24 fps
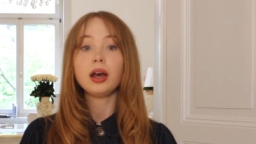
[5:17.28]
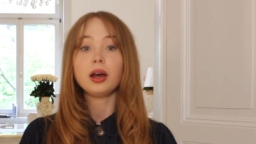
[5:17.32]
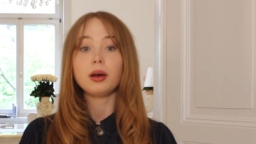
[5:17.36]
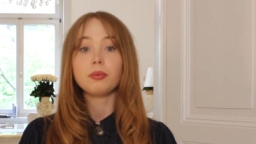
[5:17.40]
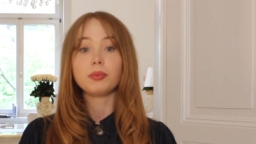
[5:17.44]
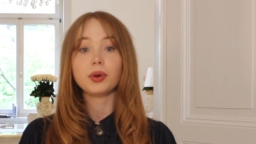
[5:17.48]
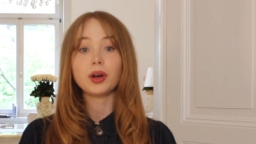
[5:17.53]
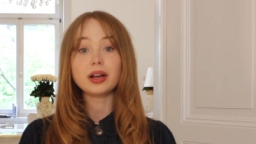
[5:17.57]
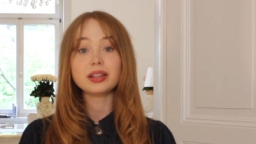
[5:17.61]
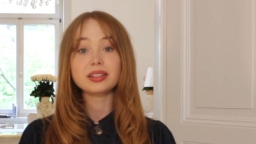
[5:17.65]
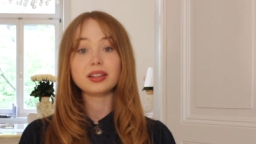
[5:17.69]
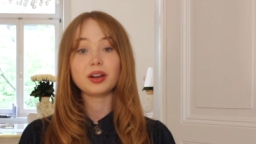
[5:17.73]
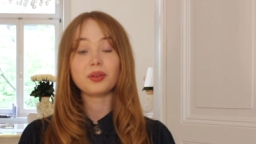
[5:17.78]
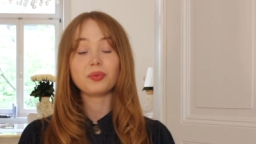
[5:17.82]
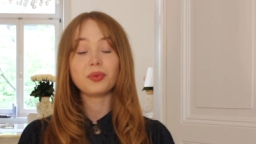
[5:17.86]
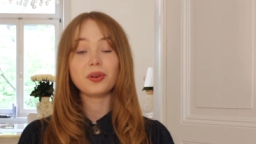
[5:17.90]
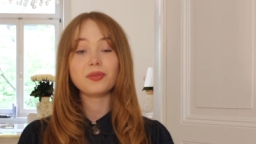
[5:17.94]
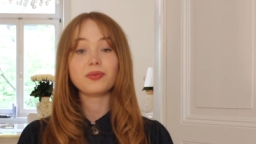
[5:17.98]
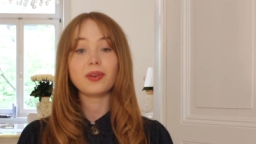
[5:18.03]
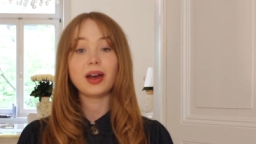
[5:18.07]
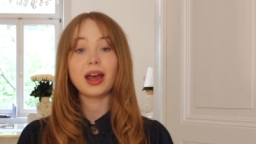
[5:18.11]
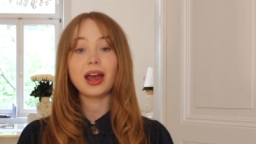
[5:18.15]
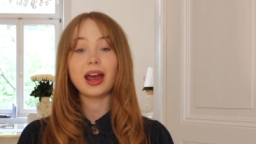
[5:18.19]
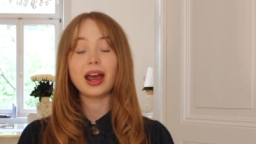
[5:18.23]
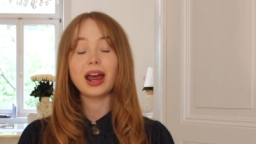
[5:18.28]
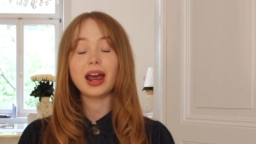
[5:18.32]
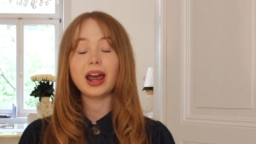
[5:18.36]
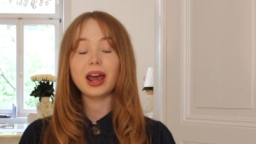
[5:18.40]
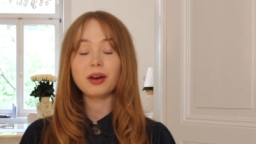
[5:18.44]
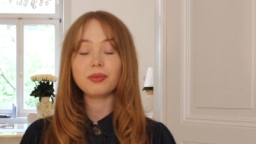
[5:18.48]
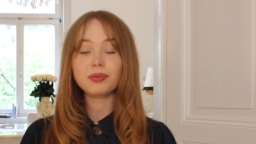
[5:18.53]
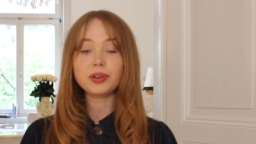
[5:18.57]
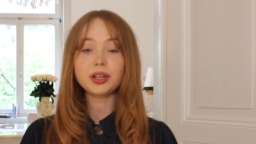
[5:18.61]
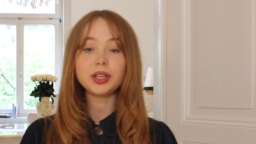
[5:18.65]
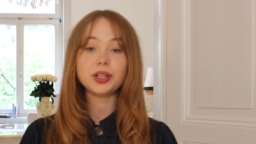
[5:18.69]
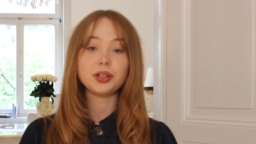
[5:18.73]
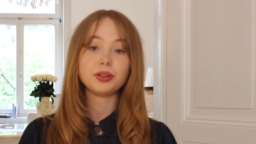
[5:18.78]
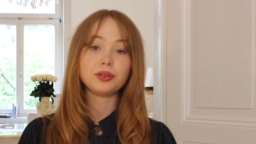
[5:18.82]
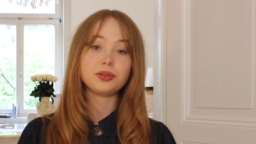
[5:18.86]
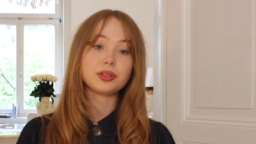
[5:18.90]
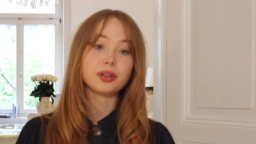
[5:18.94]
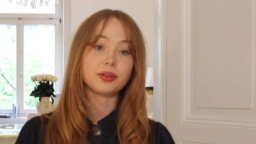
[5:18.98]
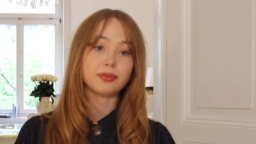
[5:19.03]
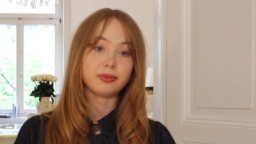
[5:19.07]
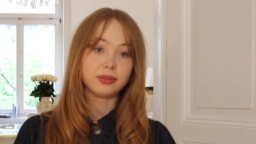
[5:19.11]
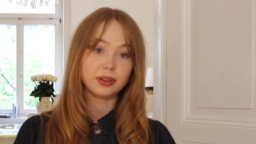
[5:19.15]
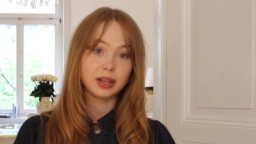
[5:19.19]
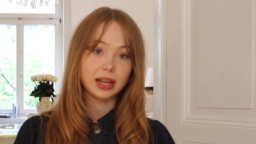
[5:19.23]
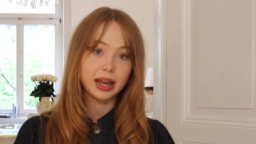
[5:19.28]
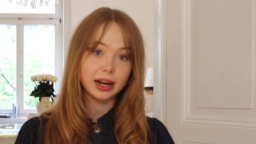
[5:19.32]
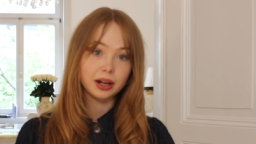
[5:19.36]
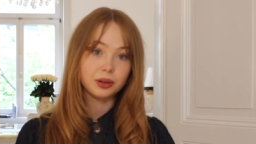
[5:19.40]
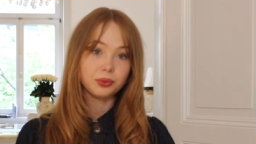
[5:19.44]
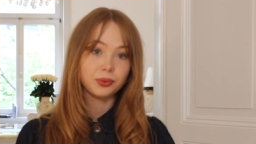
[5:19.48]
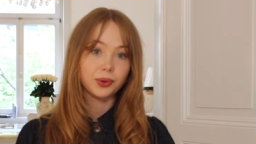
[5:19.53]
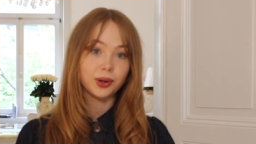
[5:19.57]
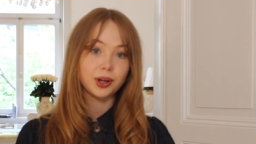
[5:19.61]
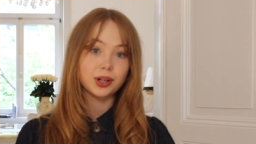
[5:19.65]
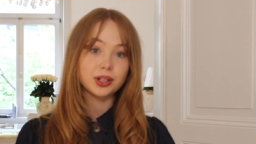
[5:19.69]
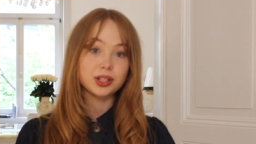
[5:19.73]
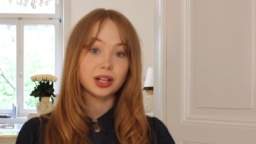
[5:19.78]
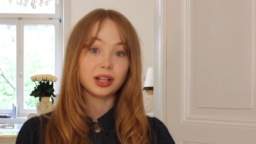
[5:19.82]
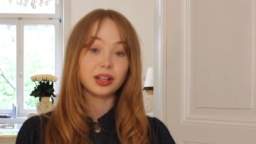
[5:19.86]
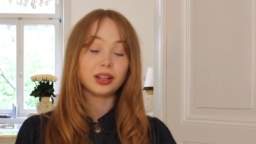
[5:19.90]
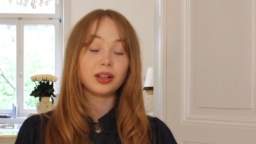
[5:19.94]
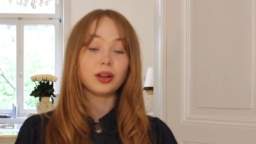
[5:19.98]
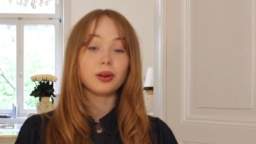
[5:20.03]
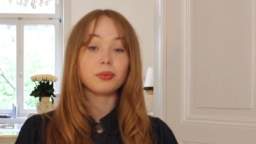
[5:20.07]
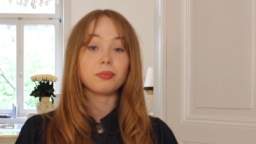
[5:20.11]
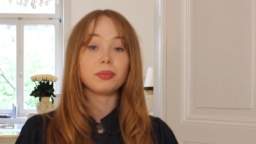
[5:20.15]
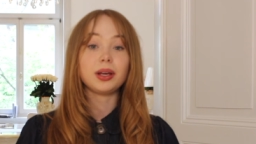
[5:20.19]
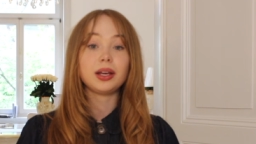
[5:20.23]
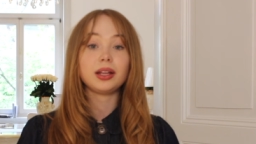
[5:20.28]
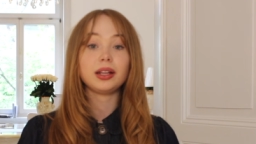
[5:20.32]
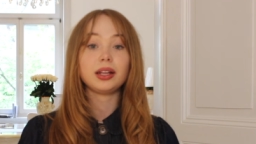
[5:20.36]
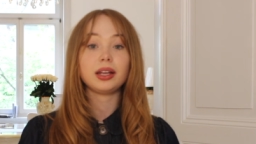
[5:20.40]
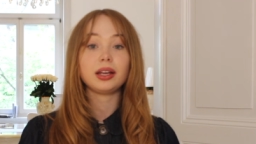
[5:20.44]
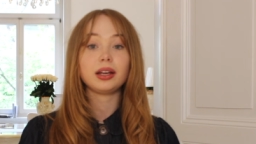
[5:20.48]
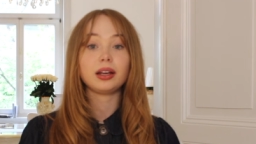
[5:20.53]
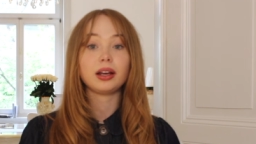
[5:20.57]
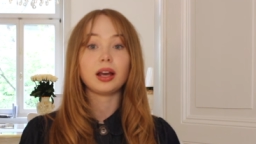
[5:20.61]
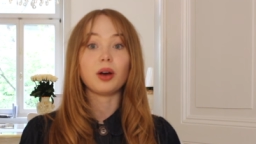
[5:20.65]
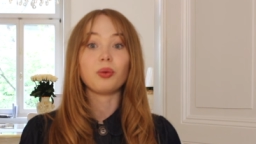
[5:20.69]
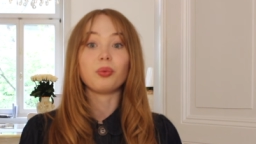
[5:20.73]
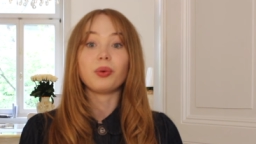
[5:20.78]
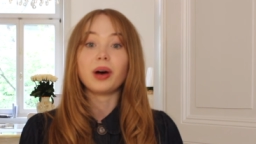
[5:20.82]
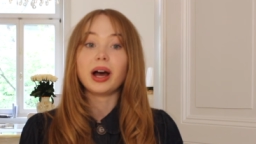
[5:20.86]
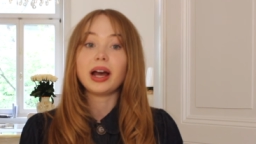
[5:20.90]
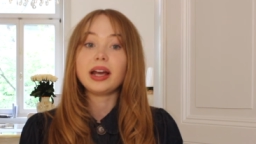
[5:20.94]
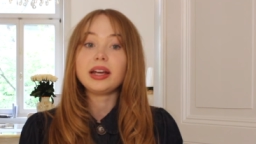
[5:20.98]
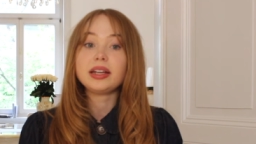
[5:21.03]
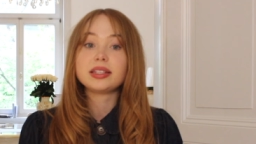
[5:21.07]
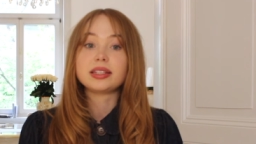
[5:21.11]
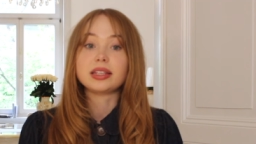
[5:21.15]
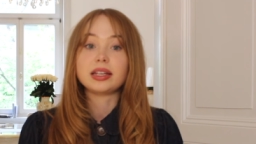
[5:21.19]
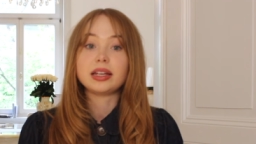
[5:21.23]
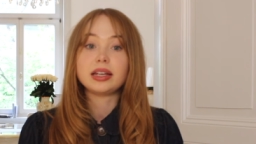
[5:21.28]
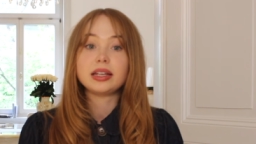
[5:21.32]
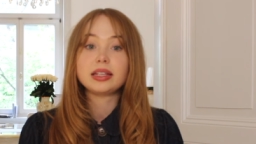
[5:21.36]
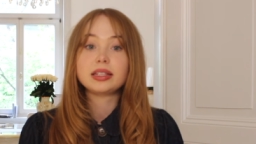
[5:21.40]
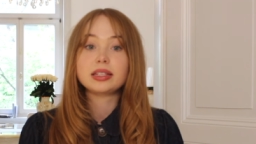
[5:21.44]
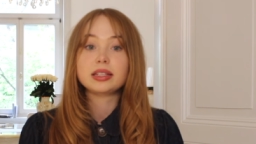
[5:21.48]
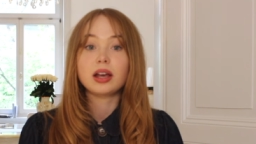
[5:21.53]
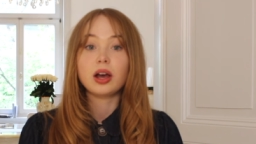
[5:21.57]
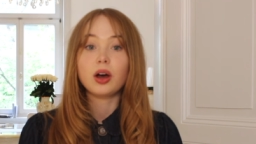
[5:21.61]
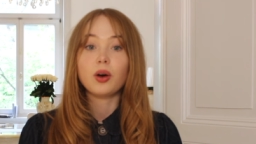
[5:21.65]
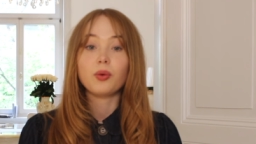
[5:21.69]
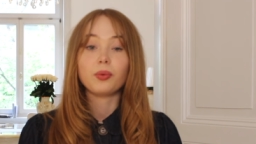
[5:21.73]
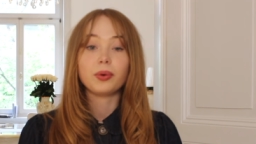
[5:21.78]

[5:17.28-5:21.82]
Because with every use of language, a new meaning arises,